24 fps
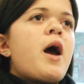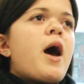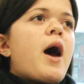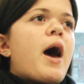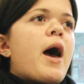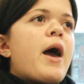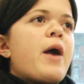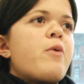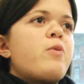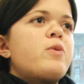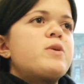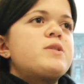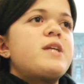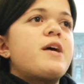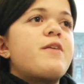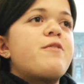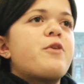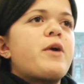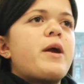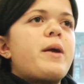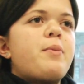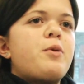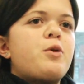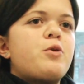I was
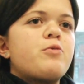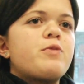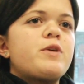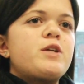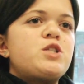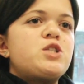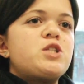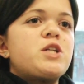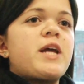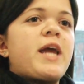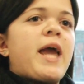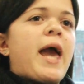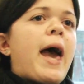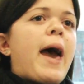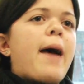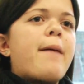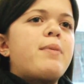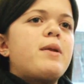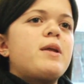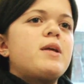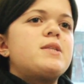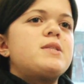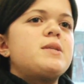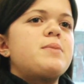never able to reach the
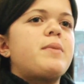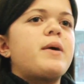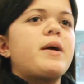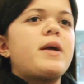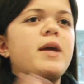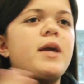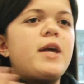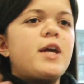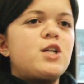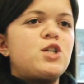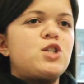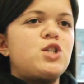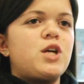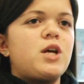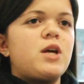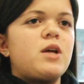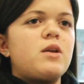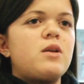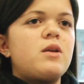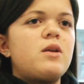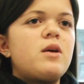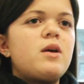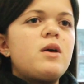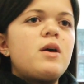cabinets in my kitchen,
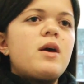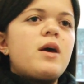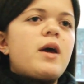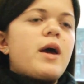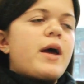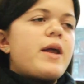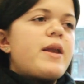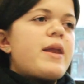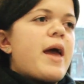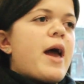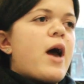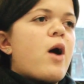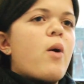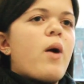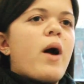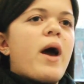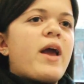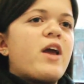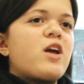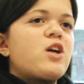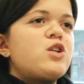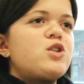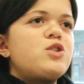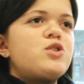and now
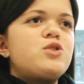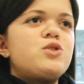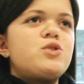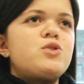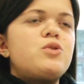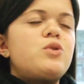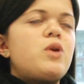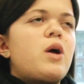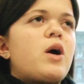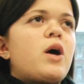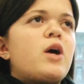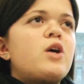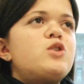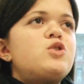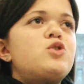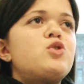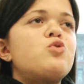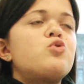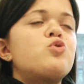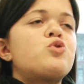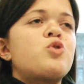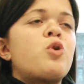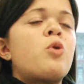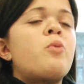I can
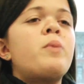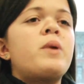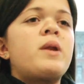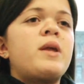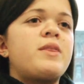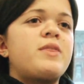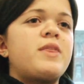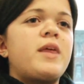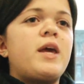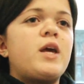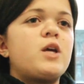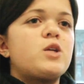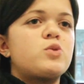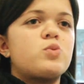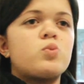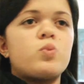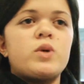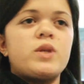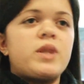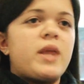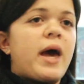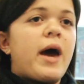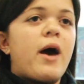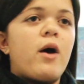do so many things
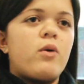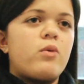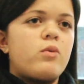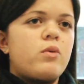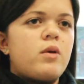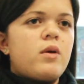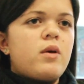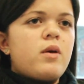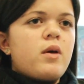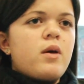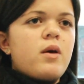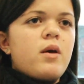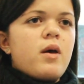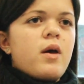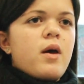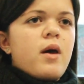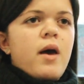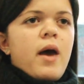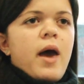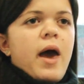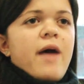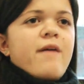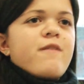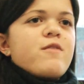without
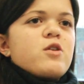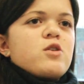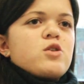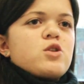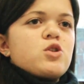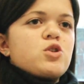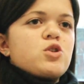having to